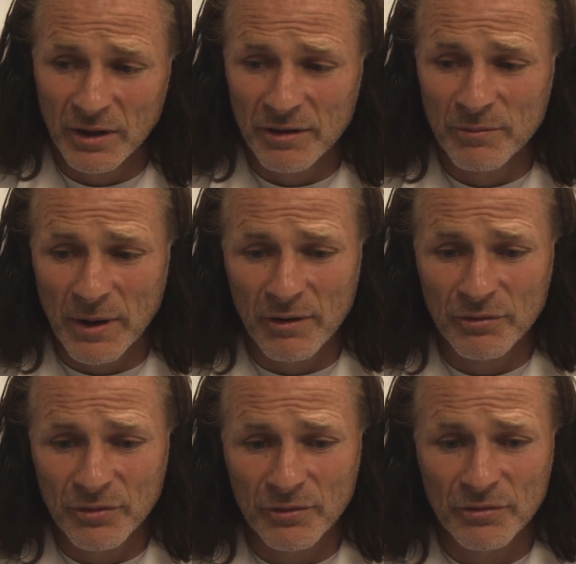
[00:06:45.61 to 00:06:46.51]
leave them
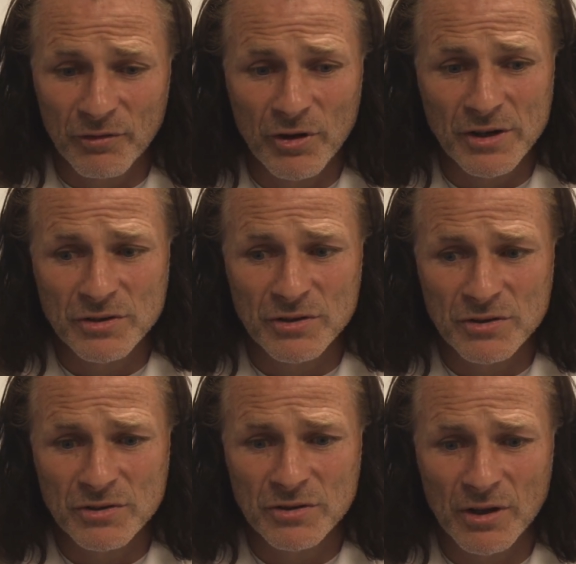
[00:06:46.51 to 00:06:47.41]
out for
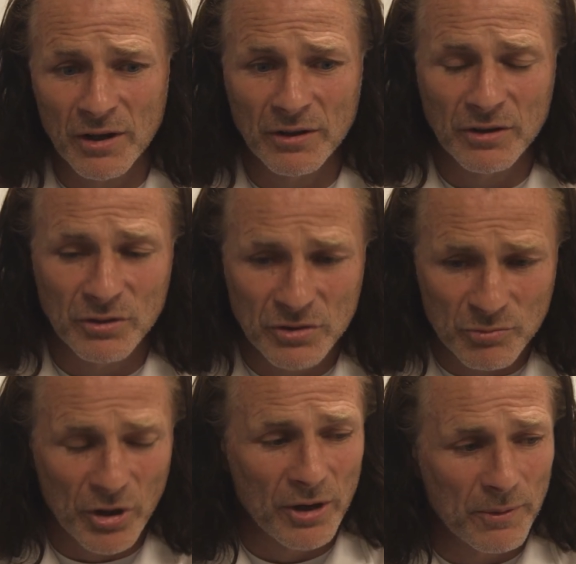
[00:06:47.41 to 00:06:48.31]
reasons, and you
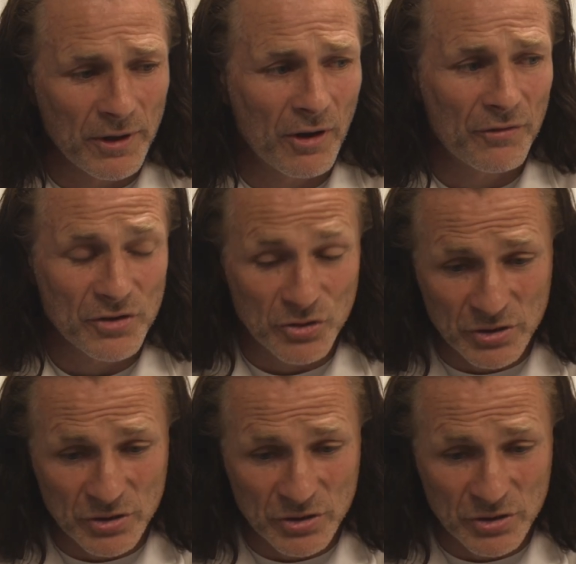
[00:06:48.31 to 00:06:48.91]
bring them in the office,